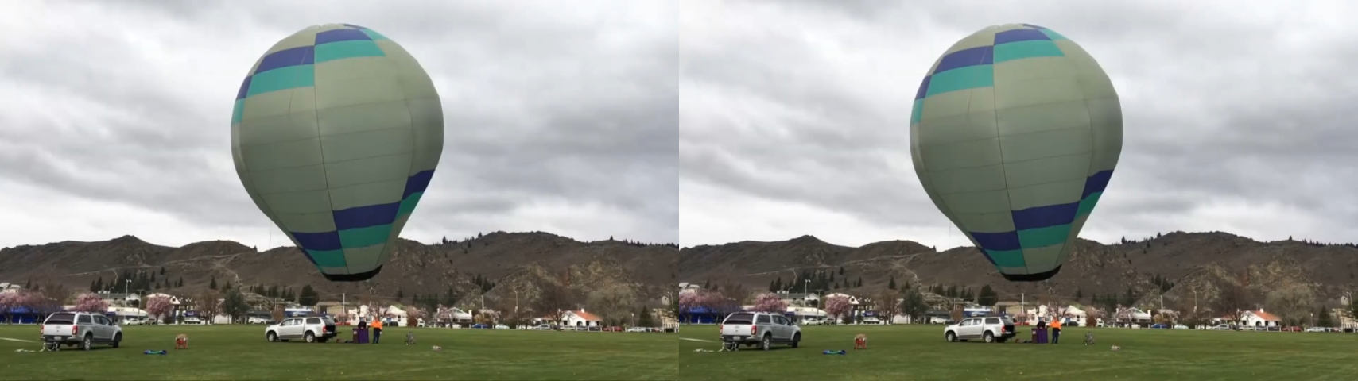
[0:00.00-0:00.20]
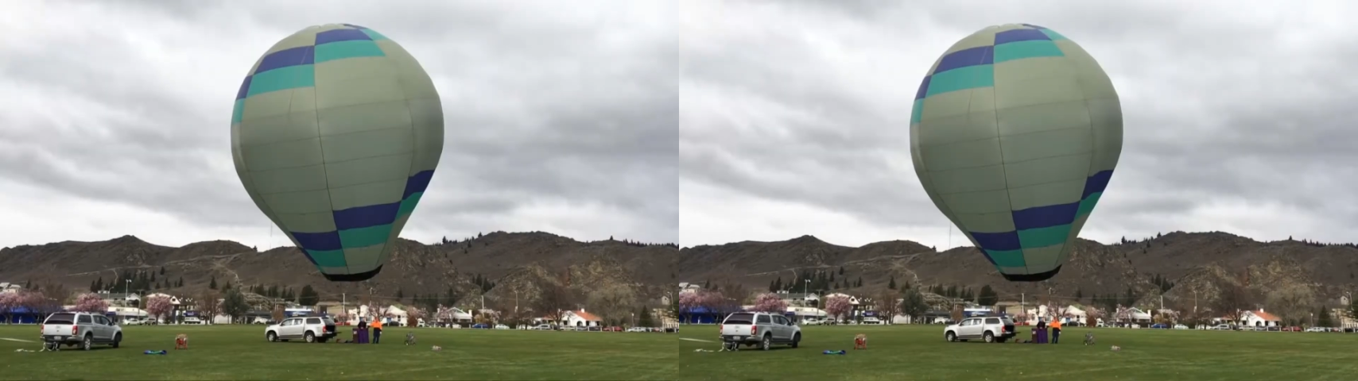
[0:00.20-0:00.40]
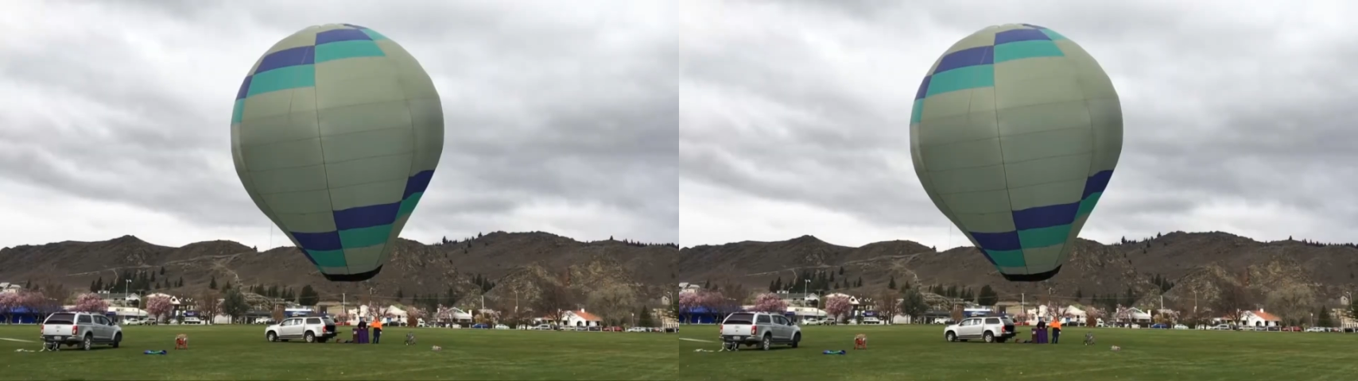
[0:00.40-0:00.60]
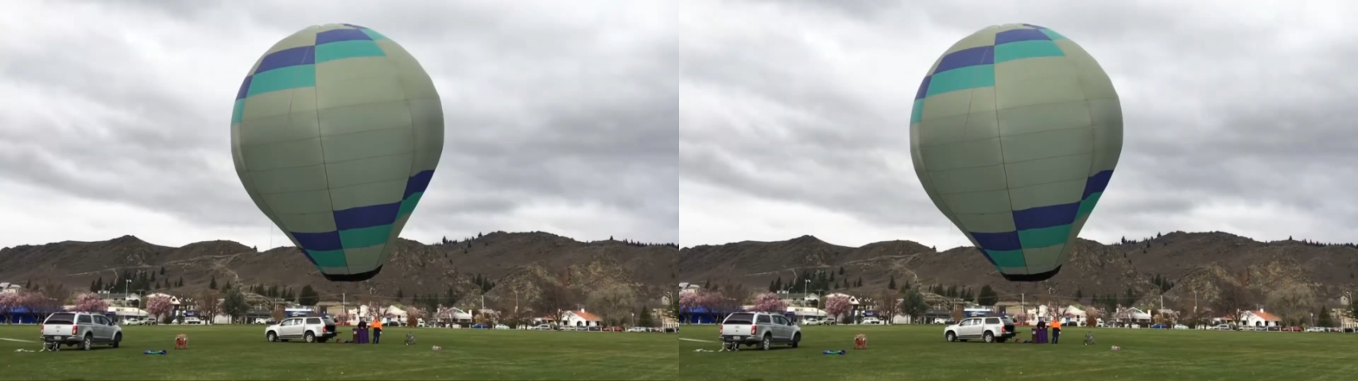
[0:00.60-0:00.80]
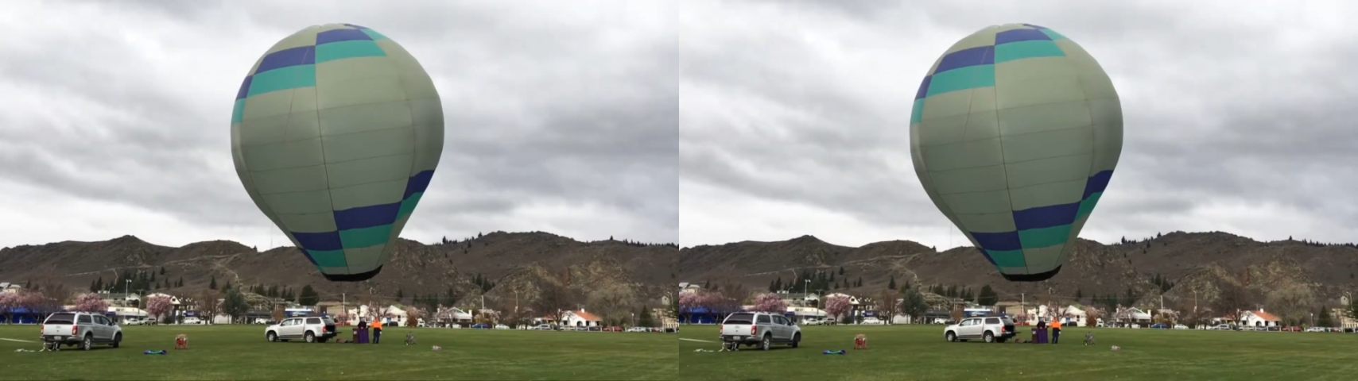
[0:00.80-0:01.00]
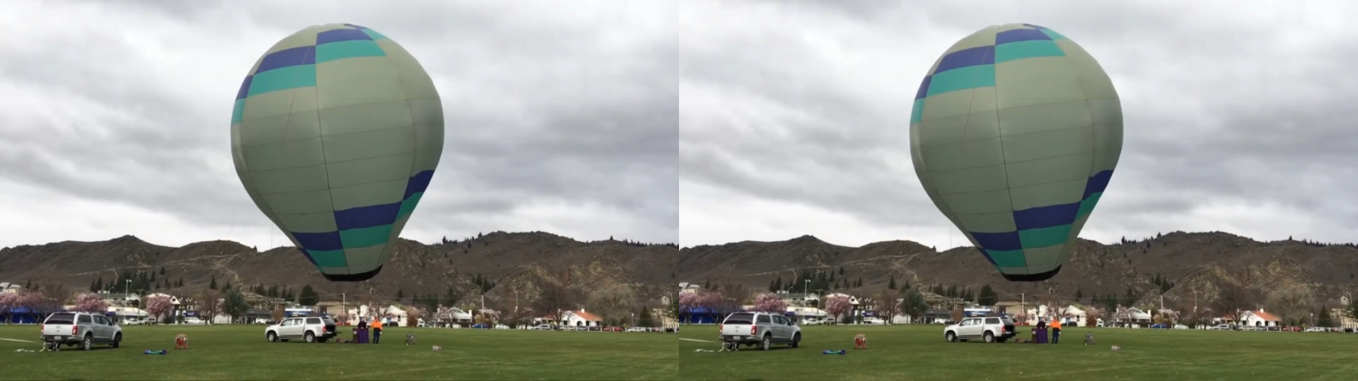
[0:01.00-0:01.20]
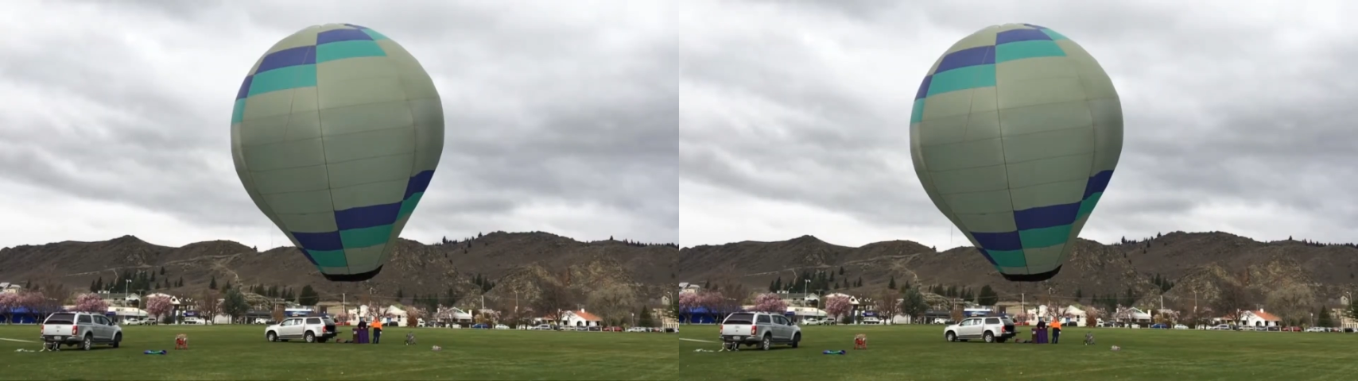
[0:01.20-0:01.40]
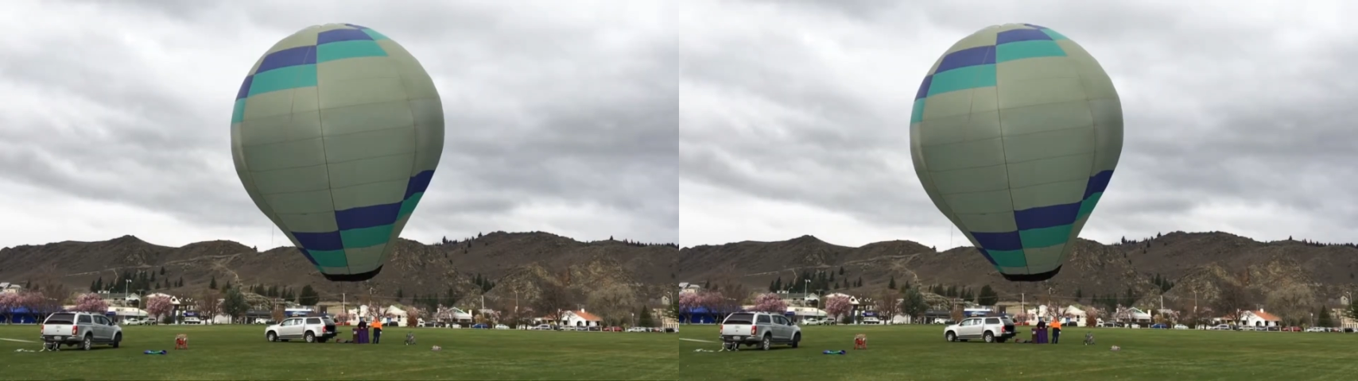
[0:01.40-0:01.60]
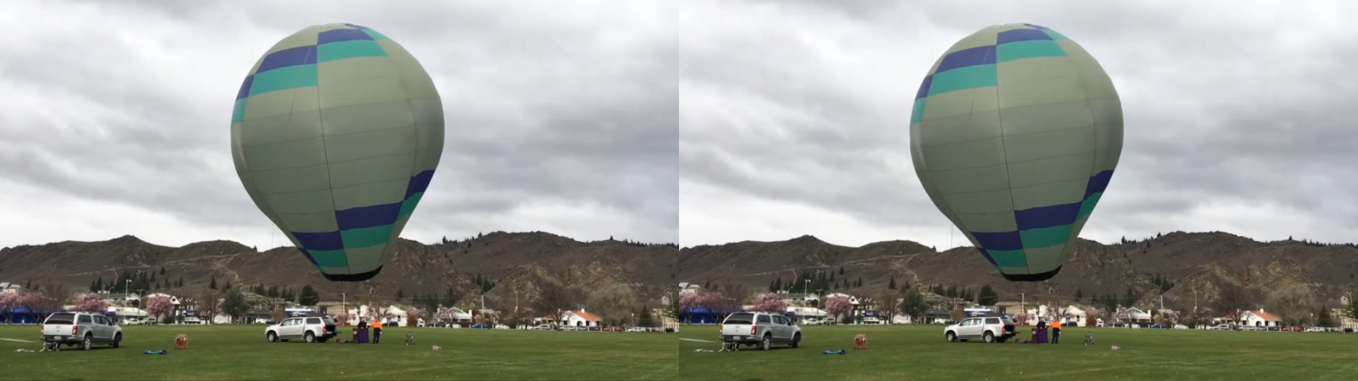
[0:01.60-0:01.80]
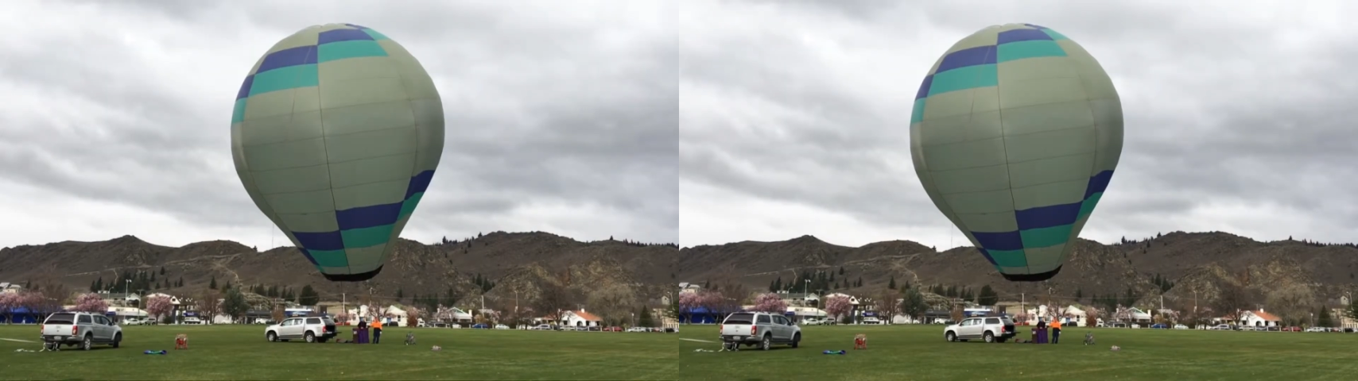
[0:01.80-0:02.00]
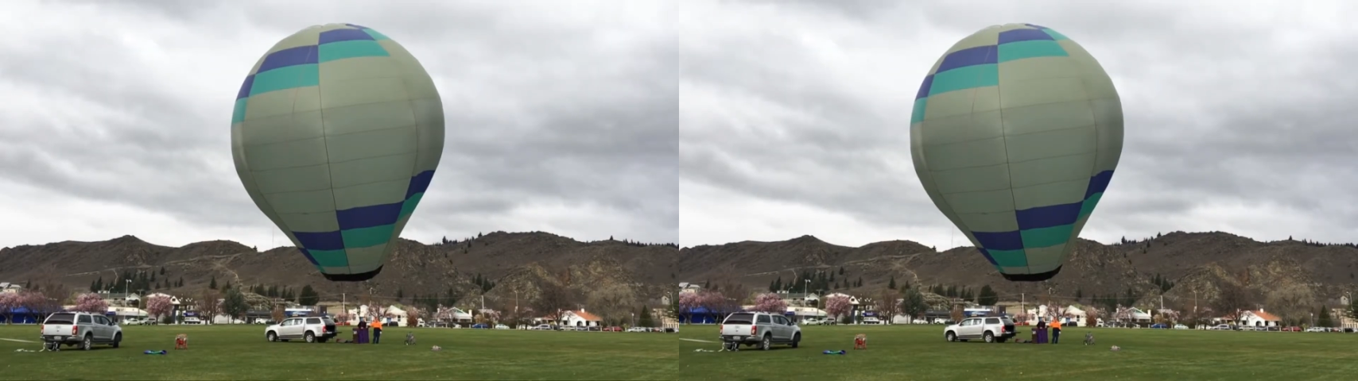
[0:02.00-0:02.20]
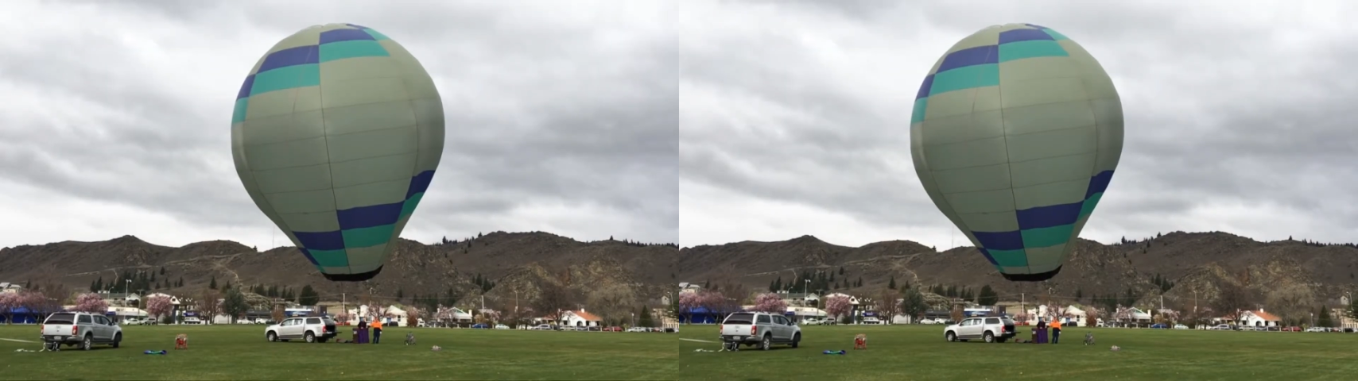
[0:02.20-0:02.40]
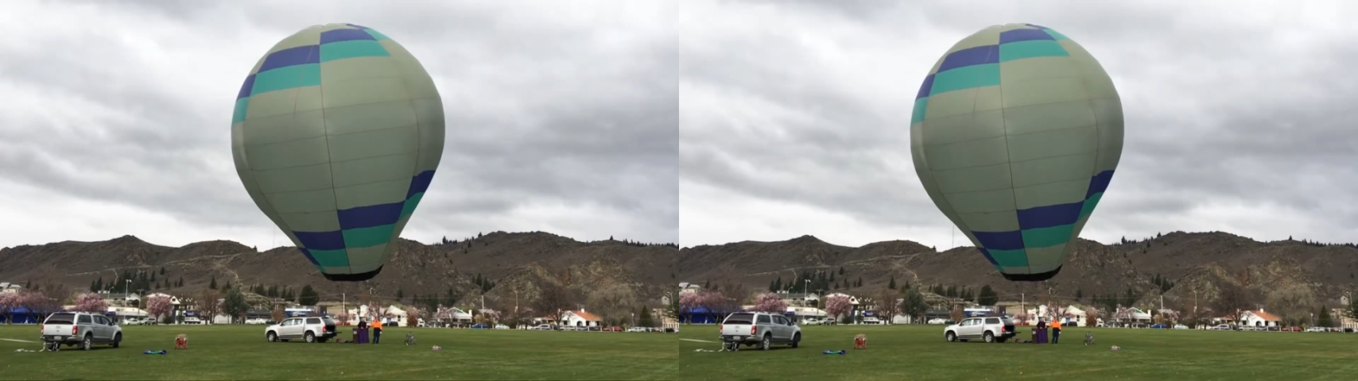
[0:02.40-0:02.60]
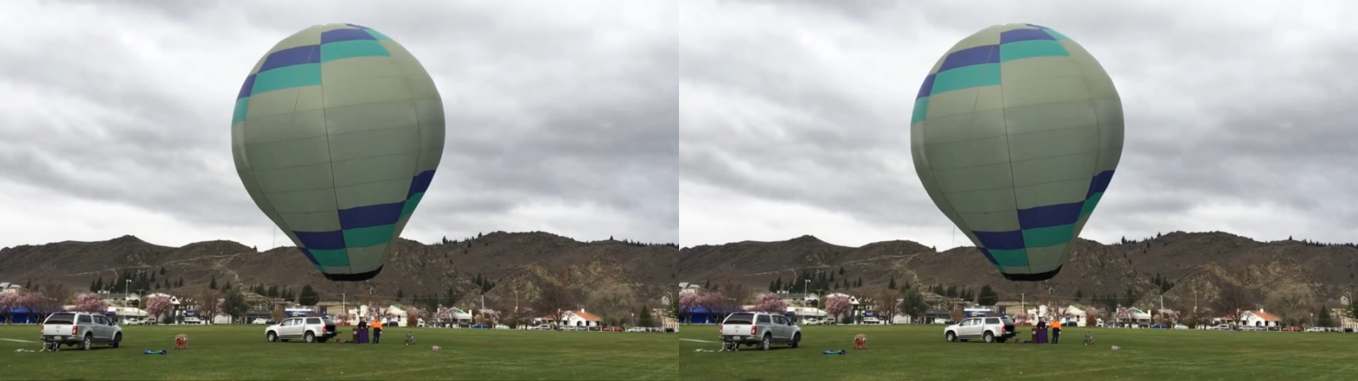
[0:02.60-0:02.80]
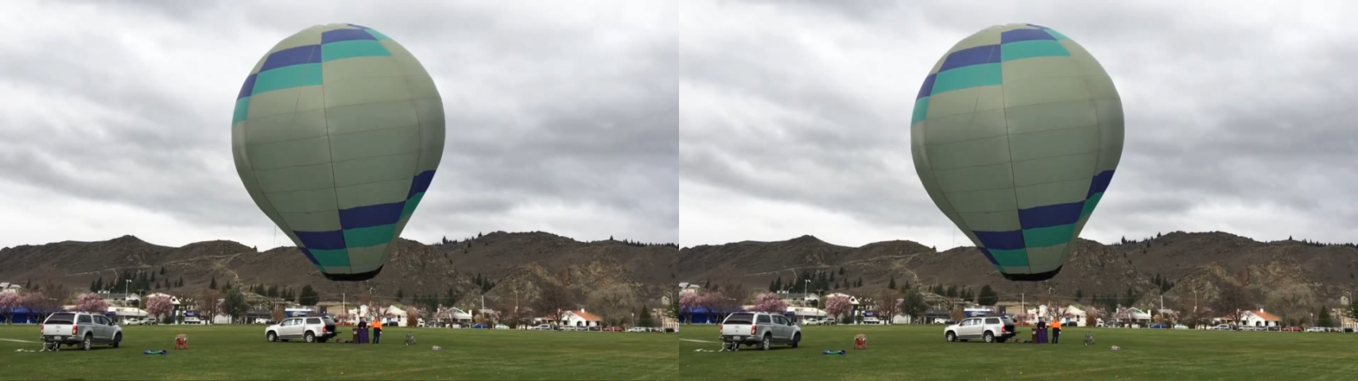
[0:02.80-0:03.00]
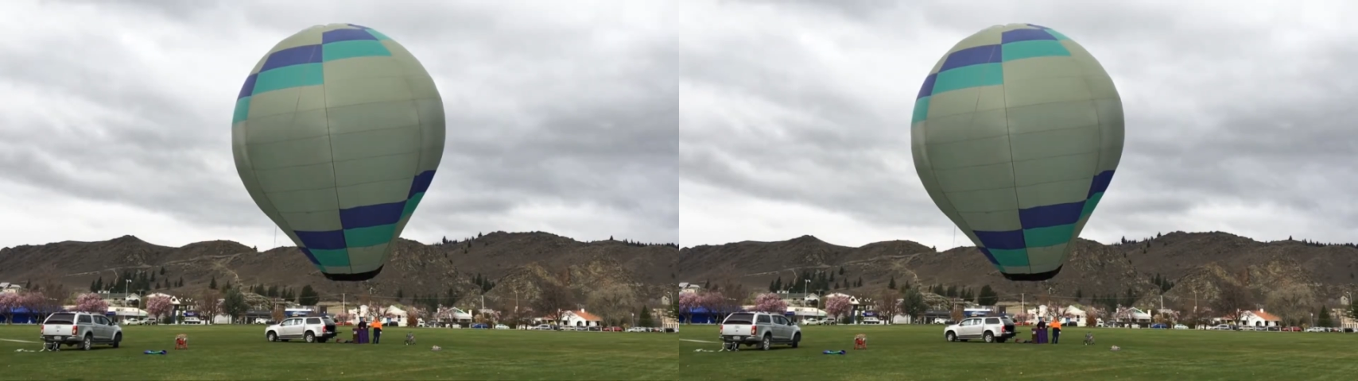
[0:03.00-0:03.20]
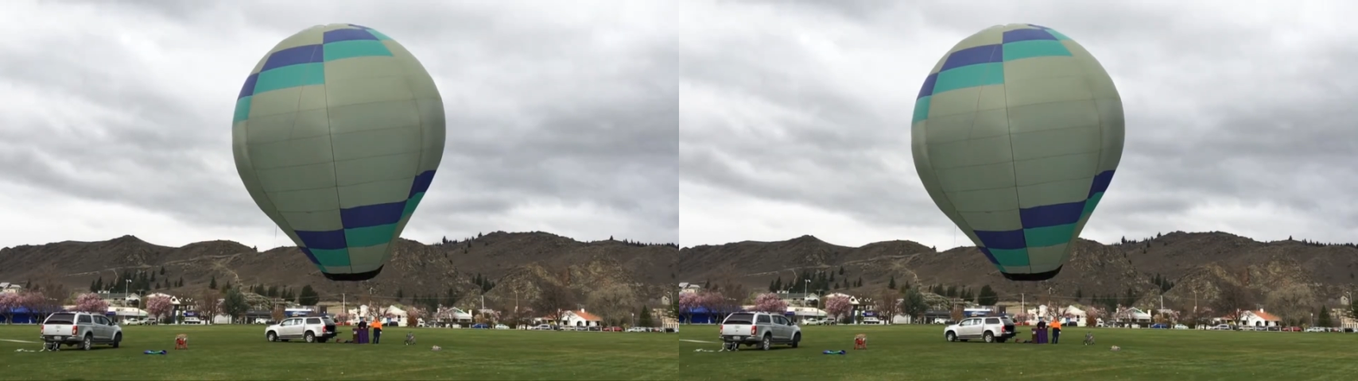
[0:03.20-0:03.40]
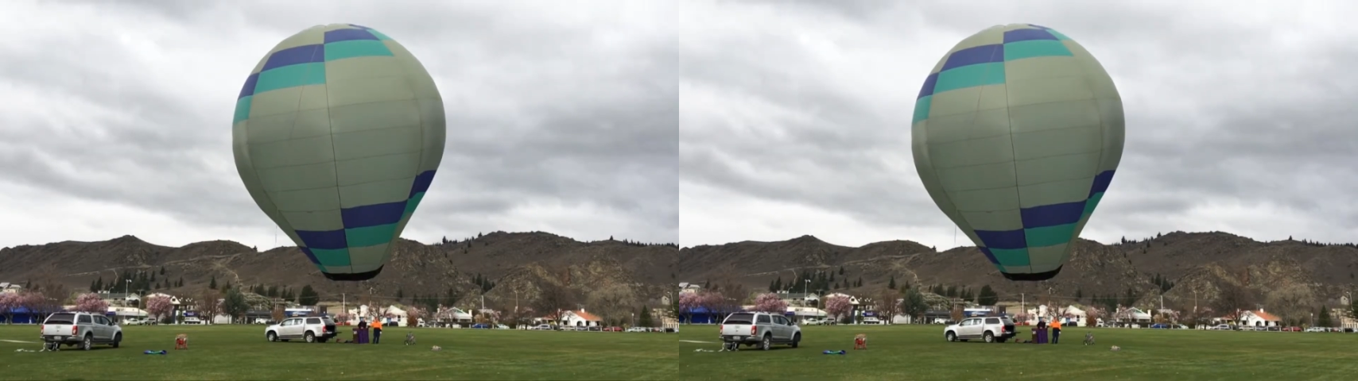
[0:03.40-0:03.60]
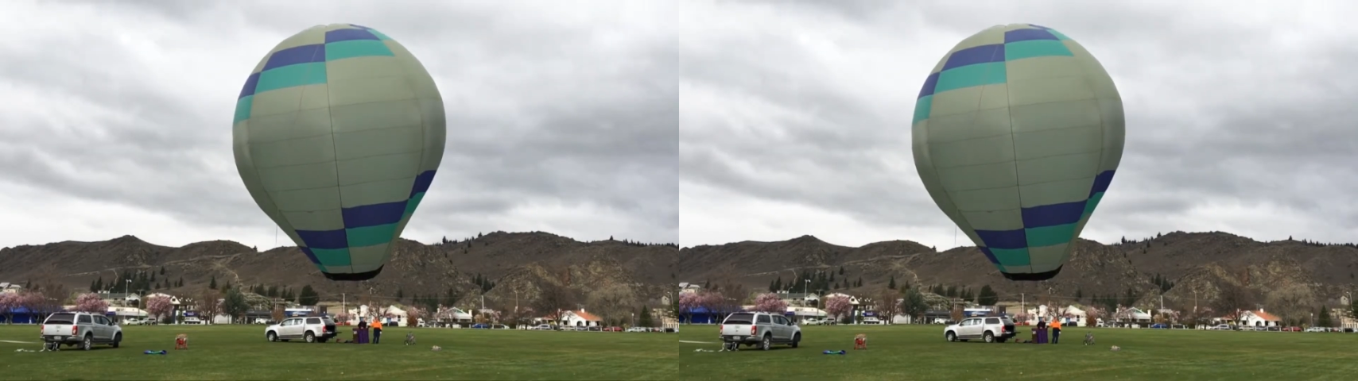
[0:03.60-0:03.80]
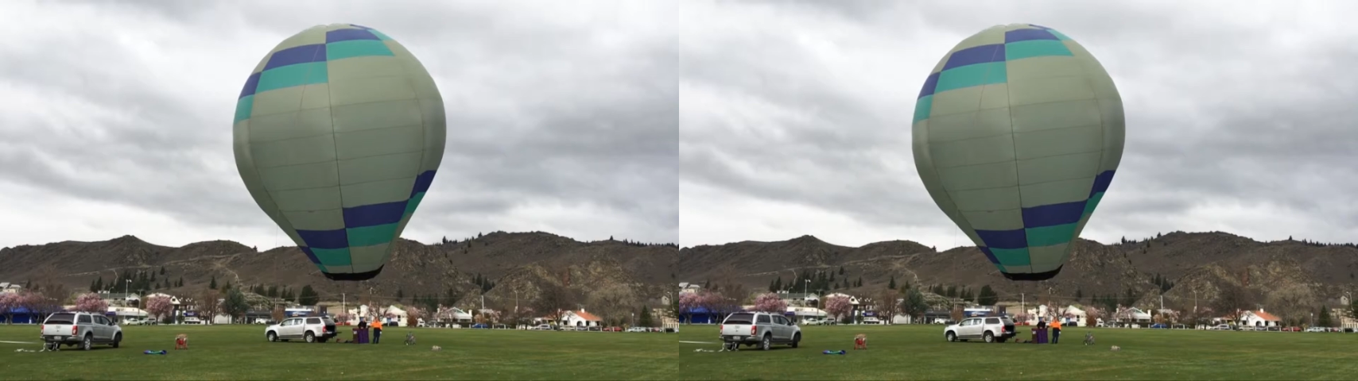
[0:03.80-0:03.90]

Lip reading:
(no speaker visible)